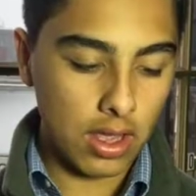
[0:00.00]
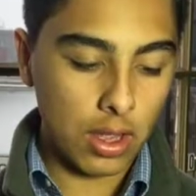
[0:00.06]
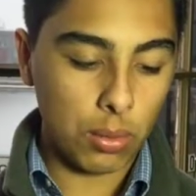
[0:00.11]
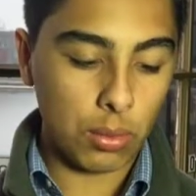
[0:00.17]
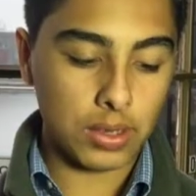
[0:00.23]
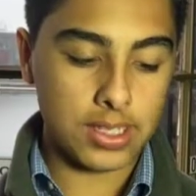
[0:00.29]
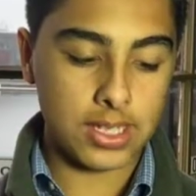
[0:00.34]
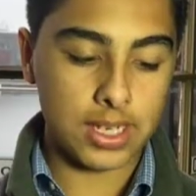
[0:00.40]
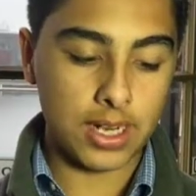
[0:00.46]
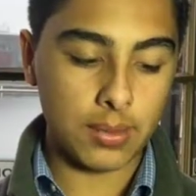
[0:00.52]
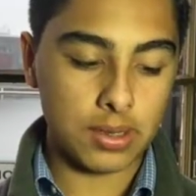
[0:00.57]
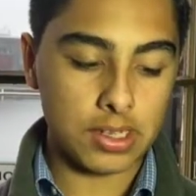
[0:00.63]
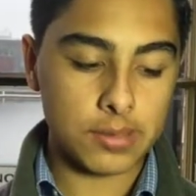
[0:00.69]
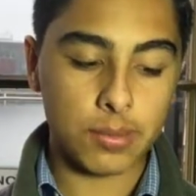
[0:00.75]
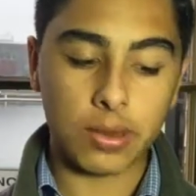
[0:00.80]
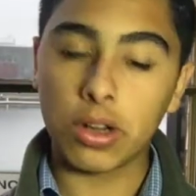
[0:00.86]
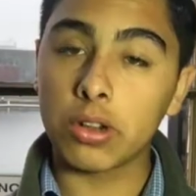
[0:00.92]
Well, today
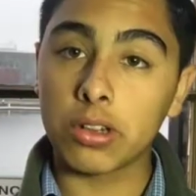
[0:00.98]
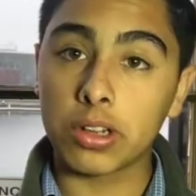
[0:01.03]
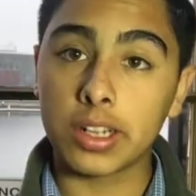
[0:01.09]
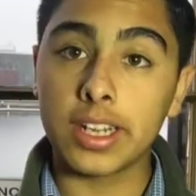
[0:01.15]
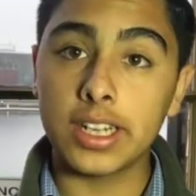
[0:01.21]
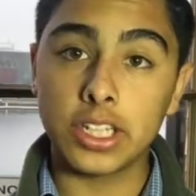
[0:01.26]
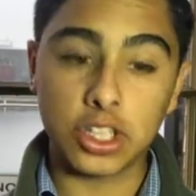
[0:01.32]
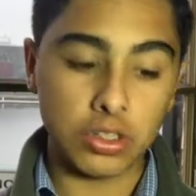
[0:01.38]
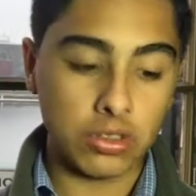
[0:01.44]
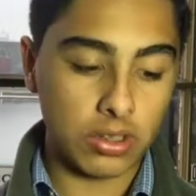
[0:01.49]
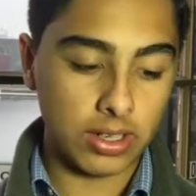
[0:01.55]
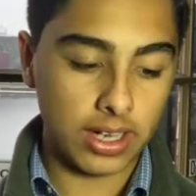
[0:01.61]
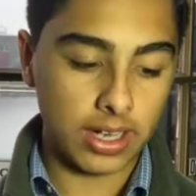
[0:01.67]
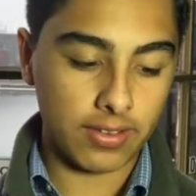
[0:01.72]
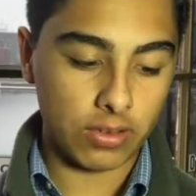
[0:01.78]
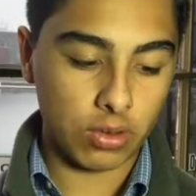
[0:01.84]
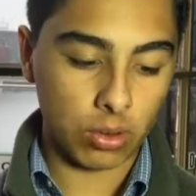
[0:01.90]
was Martin Luther King
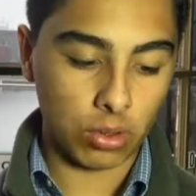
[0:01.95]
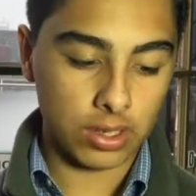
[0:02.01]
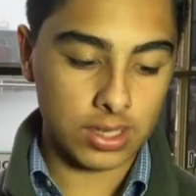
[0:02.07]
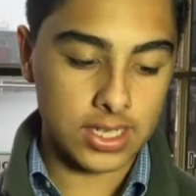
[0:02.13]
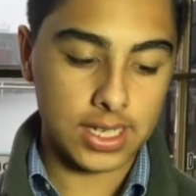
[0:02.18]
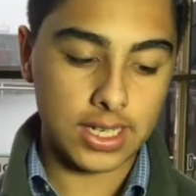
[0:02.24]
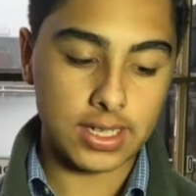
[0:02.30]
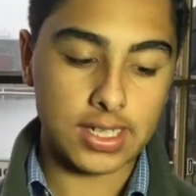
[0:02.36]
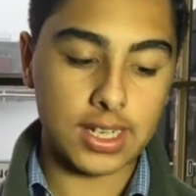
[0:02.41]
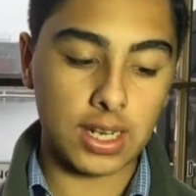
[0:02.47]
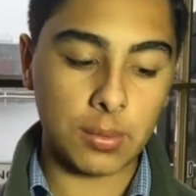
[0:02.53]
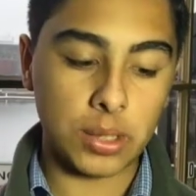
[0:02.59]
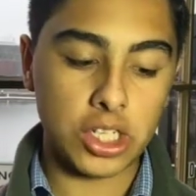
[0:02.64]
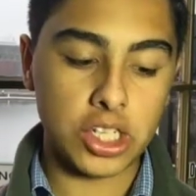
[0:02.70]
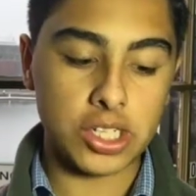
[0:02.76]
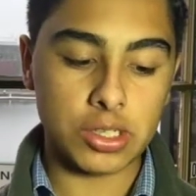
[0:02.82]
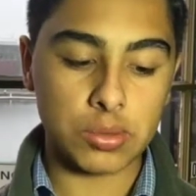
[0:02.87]
Jr. Day, of course, and
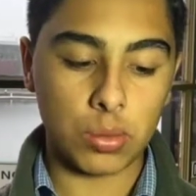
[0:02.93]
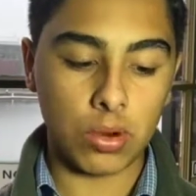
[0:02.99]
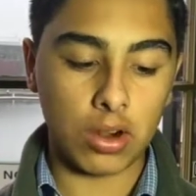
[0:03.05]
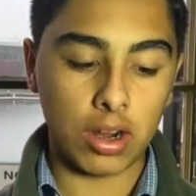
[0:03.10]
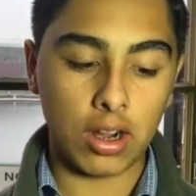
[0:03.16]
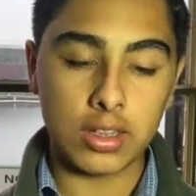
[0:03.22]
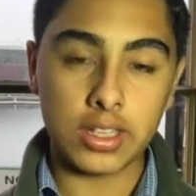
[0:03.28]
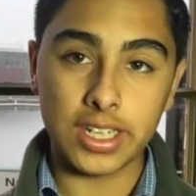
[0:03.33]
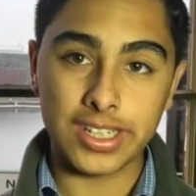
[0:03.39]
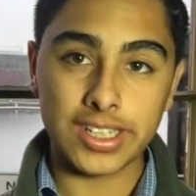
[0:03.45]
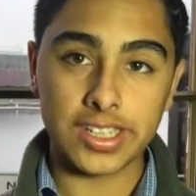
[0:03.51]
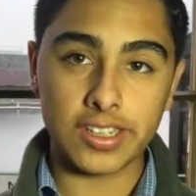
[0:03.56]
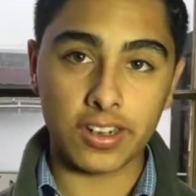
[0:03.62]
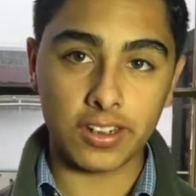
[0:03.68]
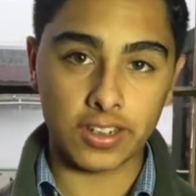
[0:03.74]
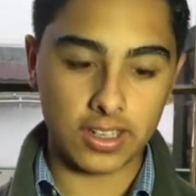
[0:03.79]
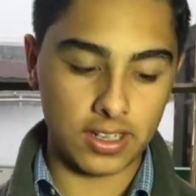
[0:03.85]
celebrations were on in
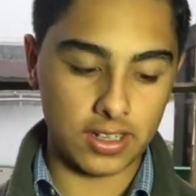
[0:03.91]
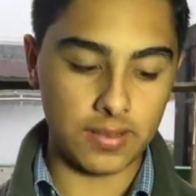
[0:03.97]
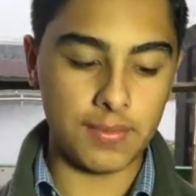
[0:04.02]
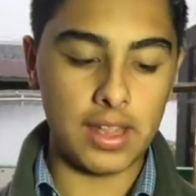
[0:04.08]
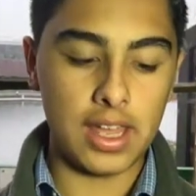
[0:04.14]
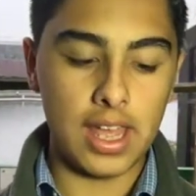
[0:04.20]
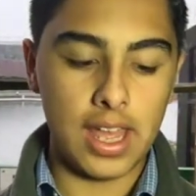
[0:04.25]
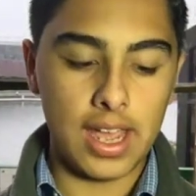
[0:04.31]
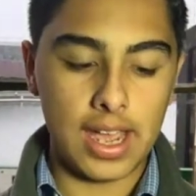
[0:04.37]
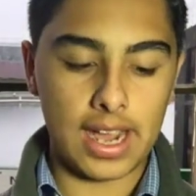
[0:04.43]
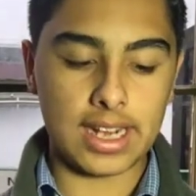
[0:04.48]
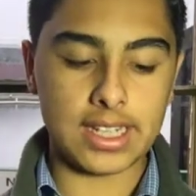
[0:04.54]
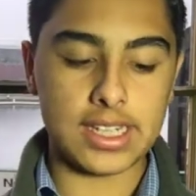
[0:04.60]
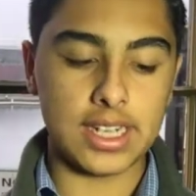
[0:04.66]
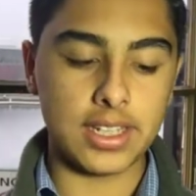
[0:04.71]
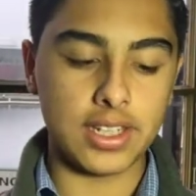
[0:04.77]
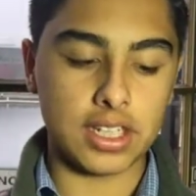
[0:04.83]
Stockton.
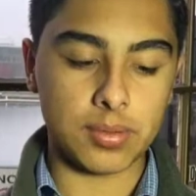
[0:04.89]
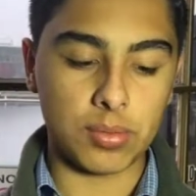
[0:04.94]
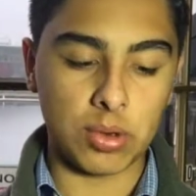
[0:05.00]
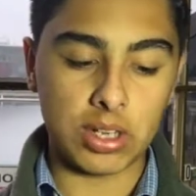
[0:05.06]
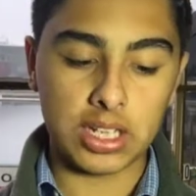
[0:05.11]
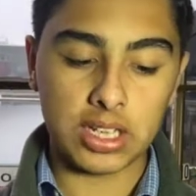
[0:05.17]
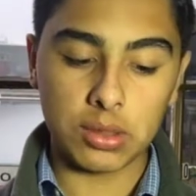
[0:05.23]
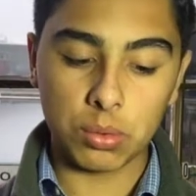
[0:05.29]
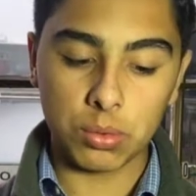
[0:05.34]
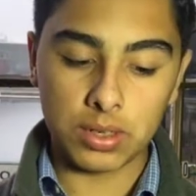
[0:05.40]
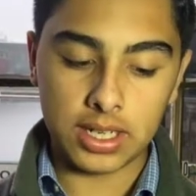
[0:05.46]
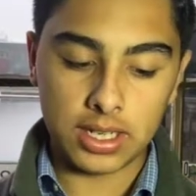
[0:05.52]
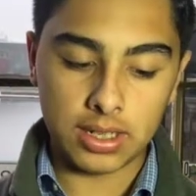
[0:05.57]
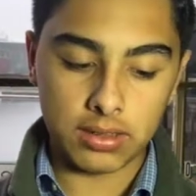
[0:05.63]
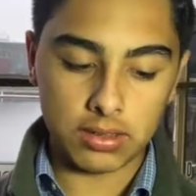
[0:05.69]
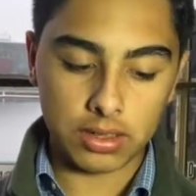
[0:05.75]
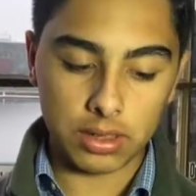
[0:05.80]
At 10 this morning,
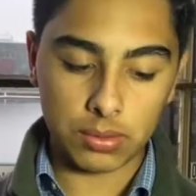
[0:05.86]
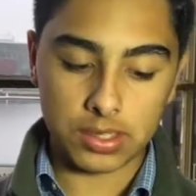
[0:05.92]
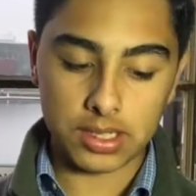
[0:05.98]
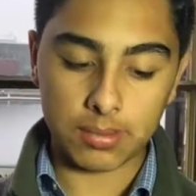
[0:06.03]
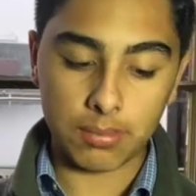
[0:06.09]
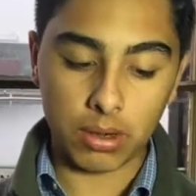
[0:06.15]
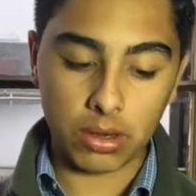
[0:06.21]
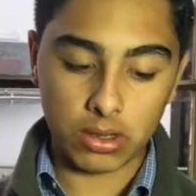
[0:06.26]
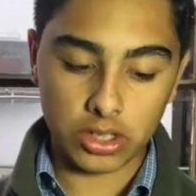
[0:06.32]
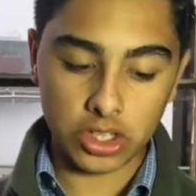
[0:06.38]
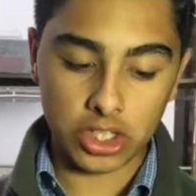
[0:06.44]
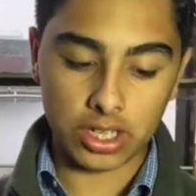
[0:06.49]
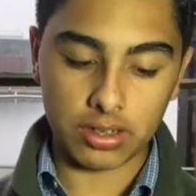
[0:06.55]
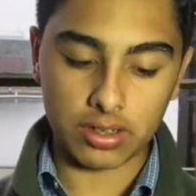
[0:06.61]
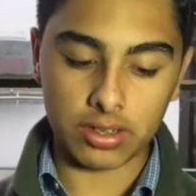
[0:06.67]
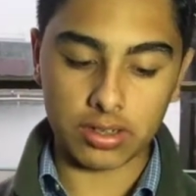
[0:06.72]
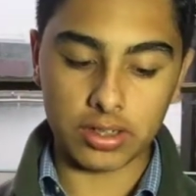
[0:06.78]
there was a
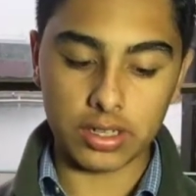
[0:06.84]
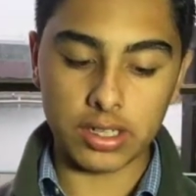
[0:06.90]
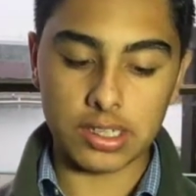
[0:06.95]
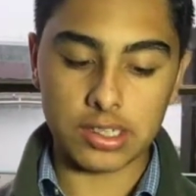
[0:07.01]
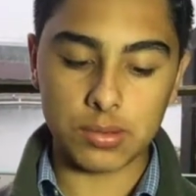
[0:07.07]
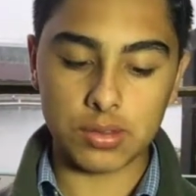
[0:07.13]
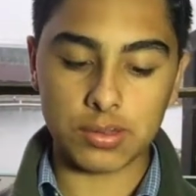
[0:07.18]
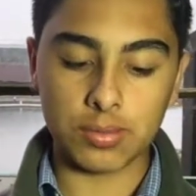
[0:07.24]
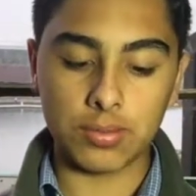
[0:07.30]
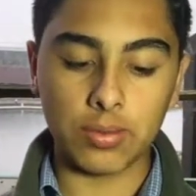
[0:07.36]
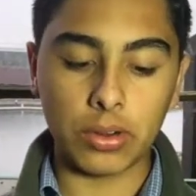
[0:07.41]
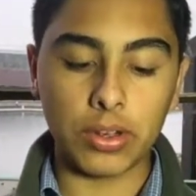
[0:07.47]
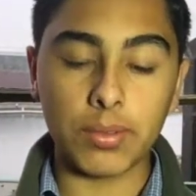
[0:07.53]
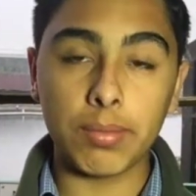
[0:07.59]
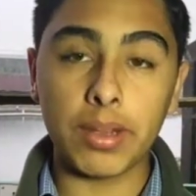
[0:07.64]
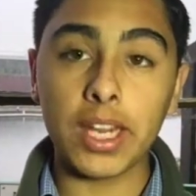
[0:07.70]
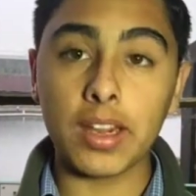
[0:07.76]
march, and this was
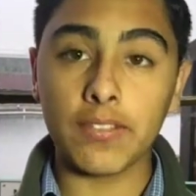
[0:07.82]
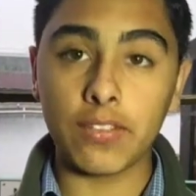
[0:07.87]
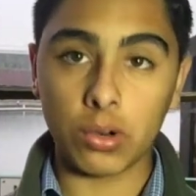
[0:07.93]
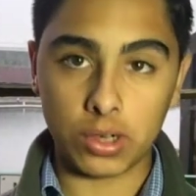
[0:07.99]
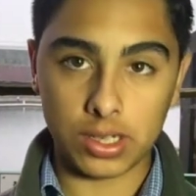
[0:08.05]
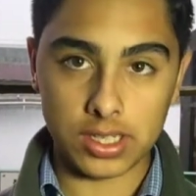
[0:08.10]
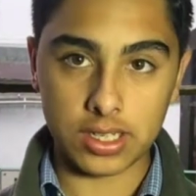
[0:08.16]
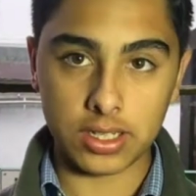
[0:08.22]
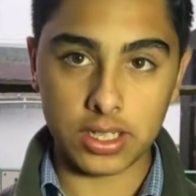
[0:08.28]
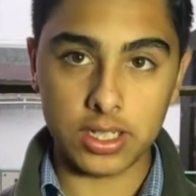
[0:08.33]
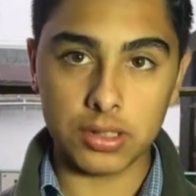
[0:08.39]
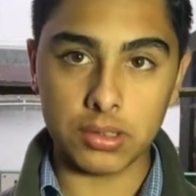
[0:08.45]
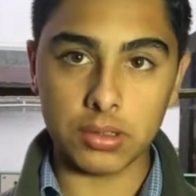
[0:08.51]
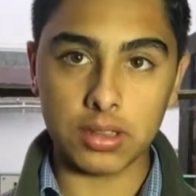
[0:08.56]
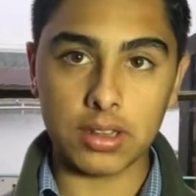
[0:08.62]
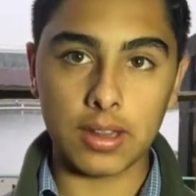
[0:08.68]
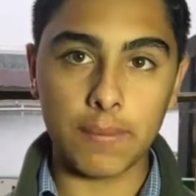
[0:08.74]
mainly focused on
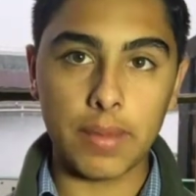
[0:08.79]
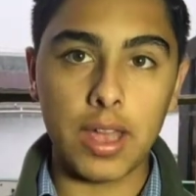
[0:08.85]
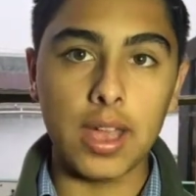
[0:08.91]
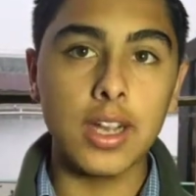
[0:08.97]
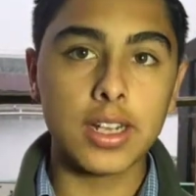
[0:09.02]
youth.